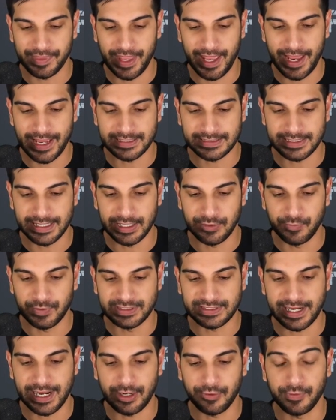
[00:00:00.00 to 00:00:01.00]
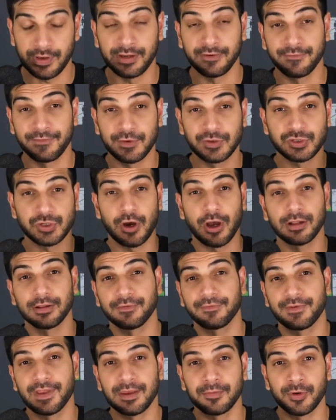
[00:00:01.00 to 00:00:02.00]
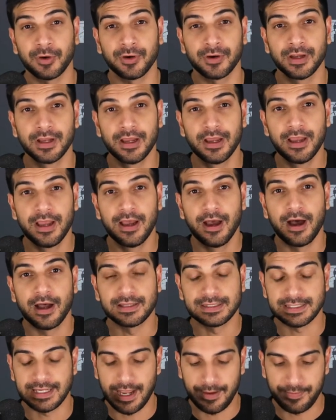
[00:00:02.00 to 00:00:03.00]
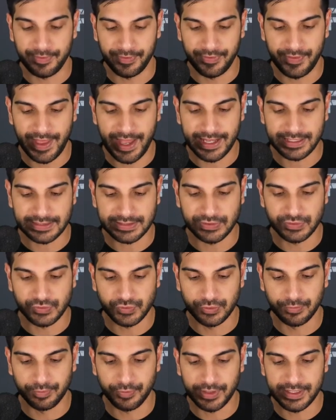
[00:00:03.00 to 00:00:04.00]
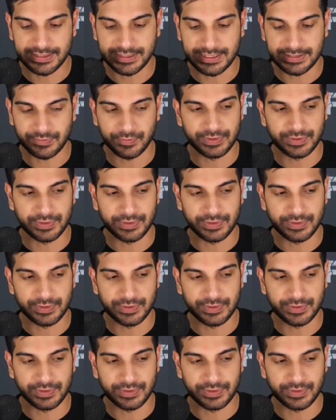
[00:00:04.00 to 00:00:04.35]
as a retiree and a future Hall of Famer on top of that. So Drew Brees is